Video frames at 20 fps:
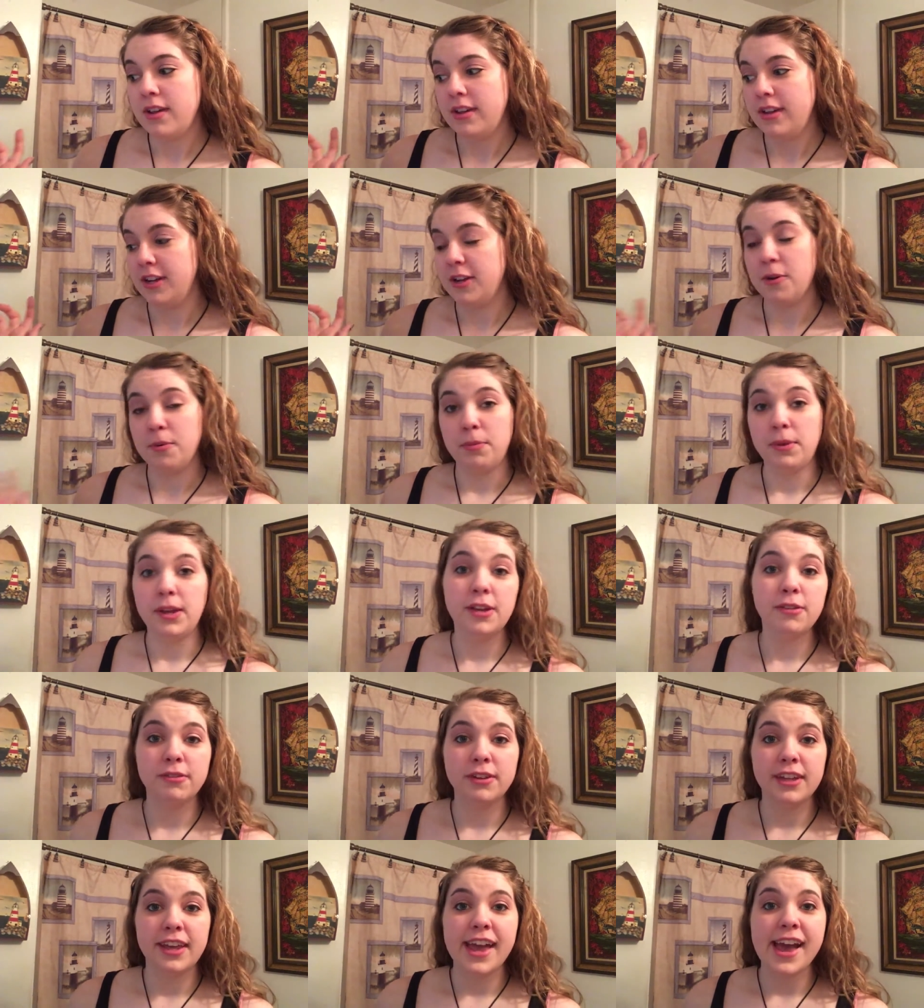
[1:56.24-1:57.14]
you know,
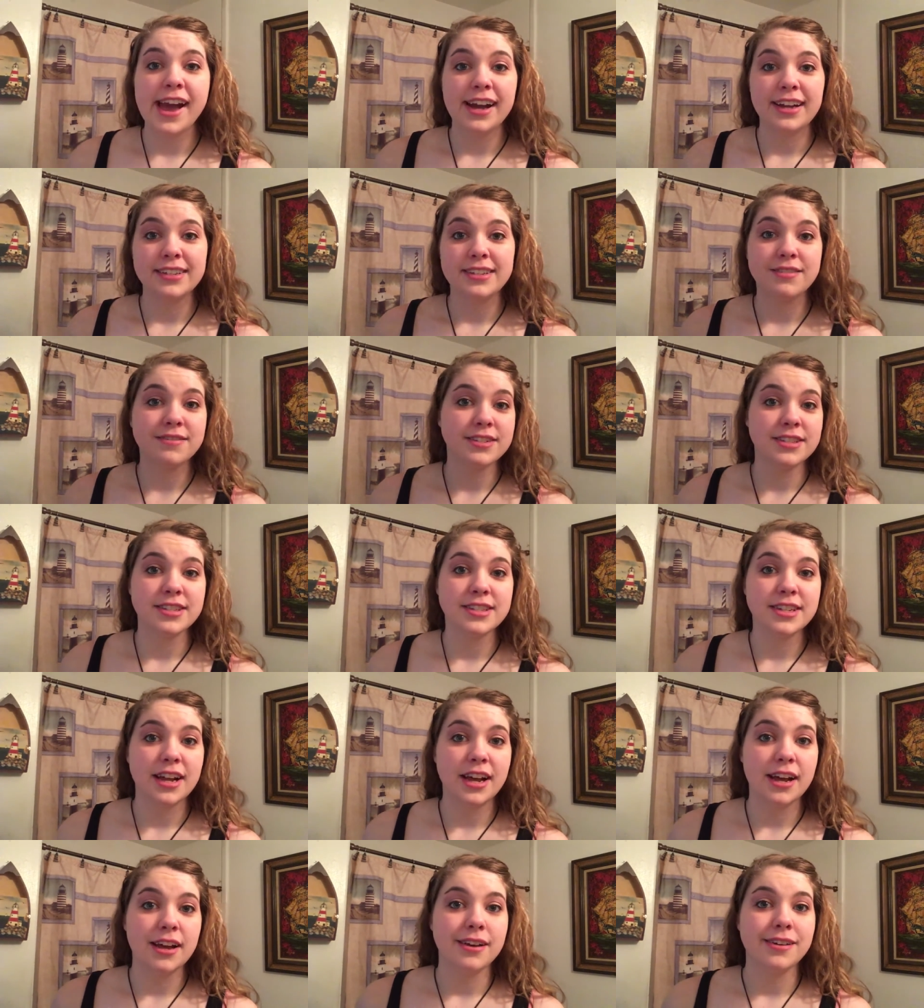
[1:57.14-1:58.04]
being really active and
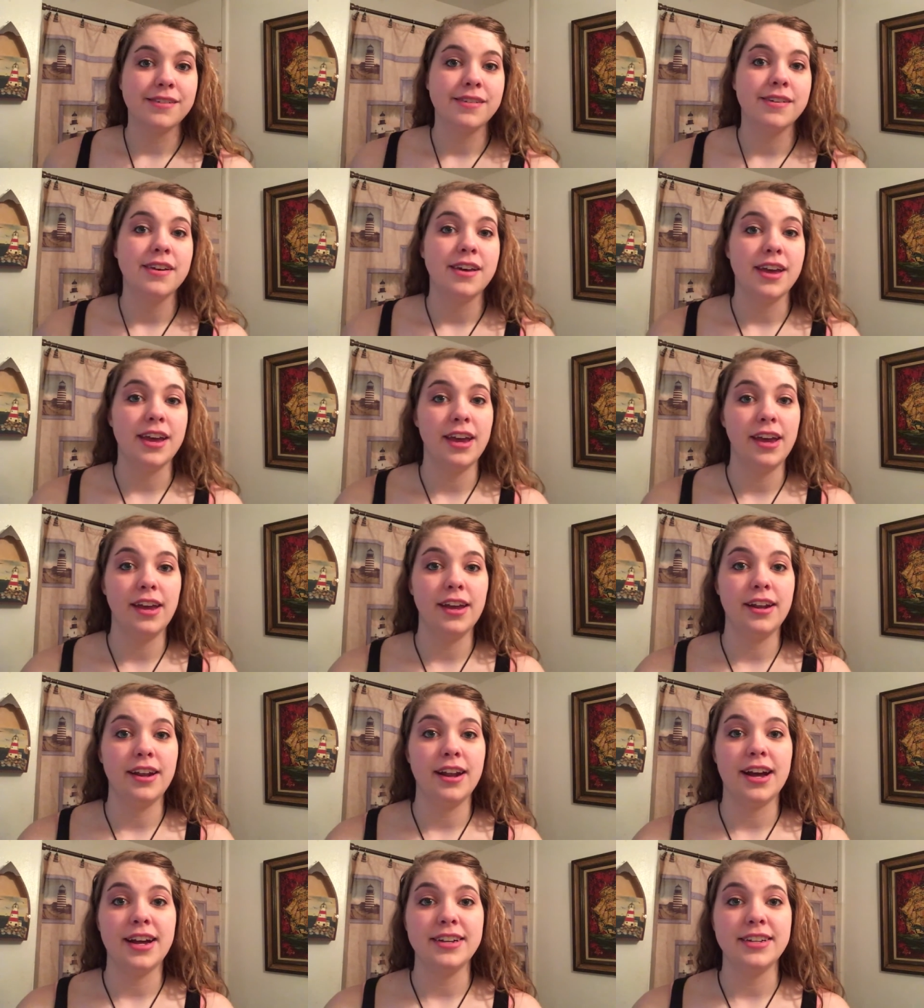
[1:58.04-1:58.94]
stuff.
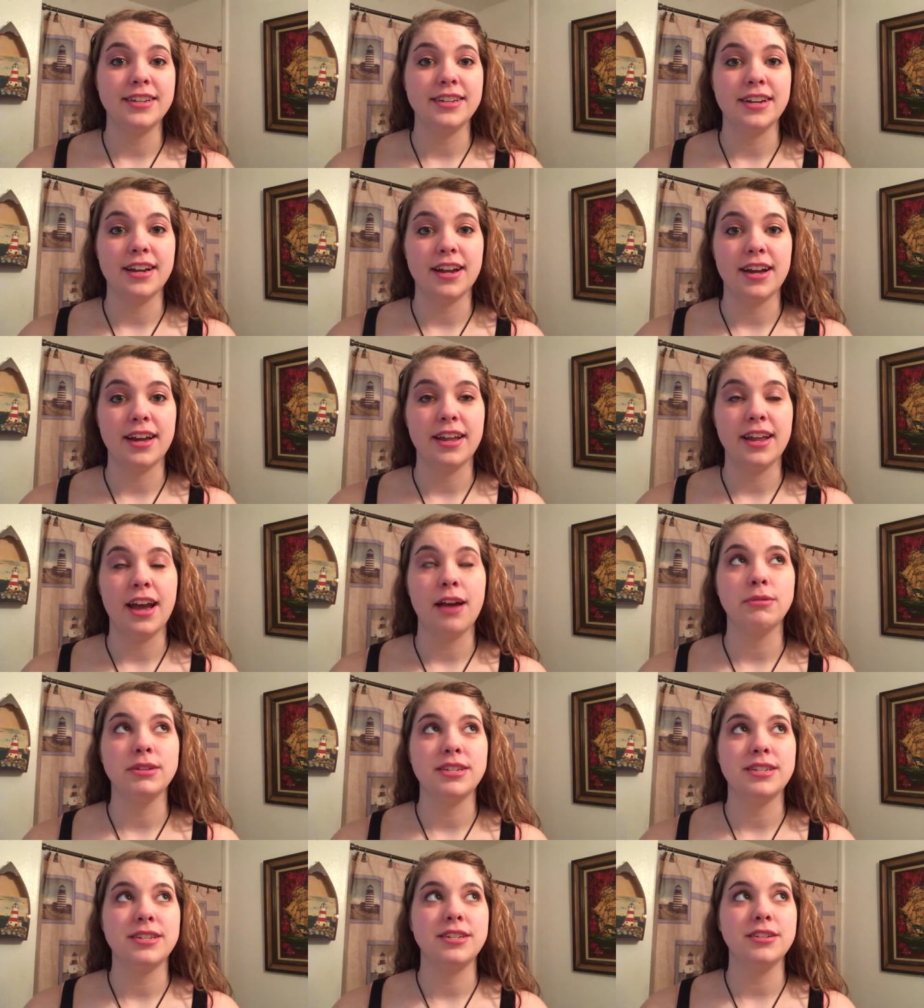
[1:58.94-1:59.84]
And I did not, I
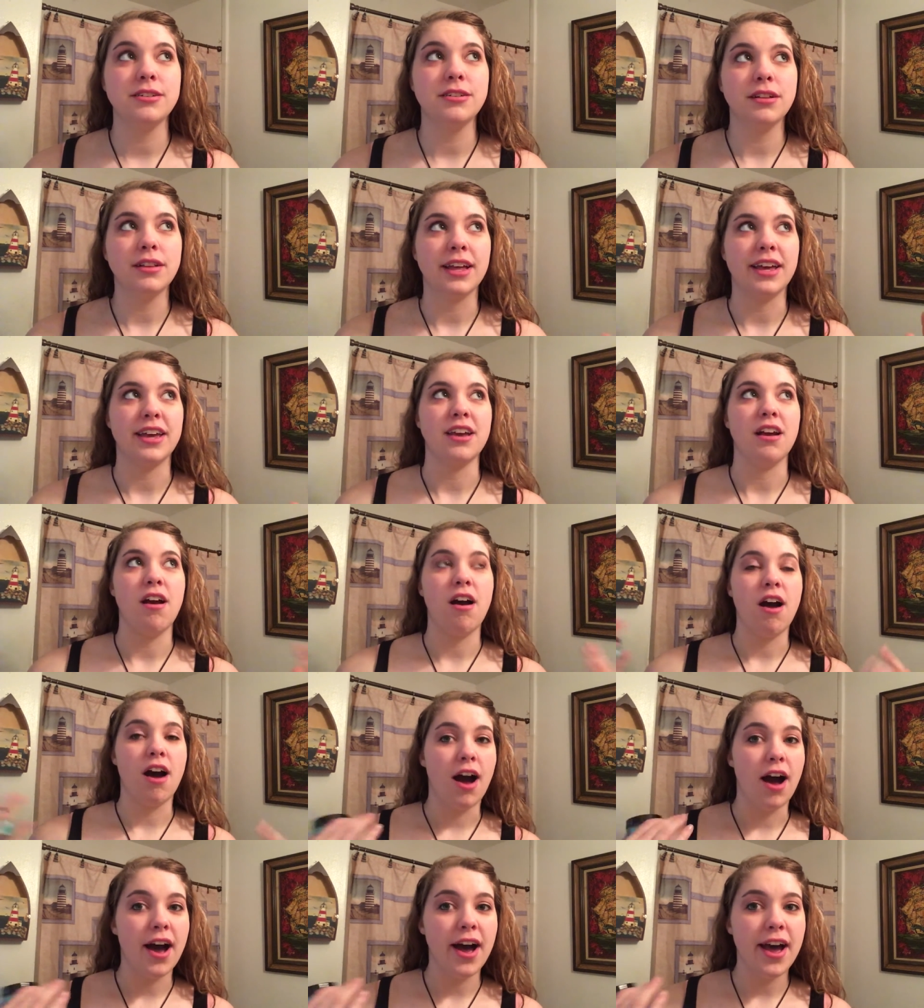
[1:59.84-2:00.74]
was still like
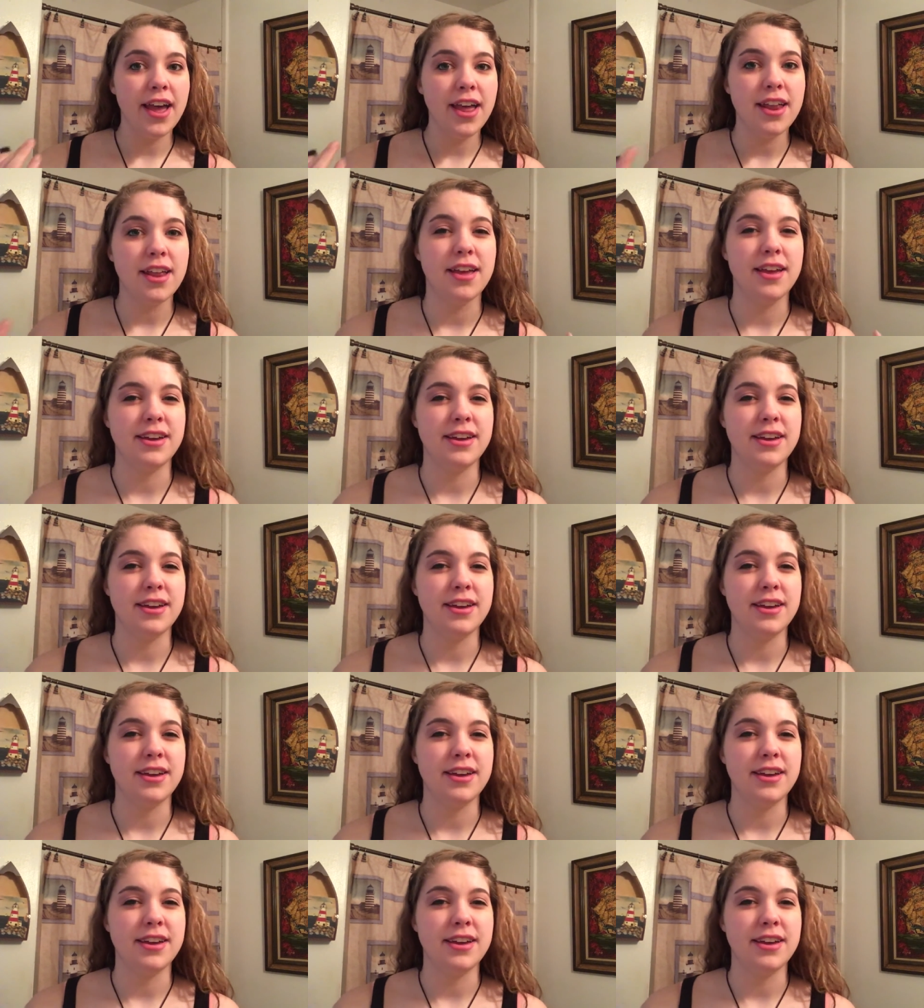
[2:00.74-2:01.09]
hot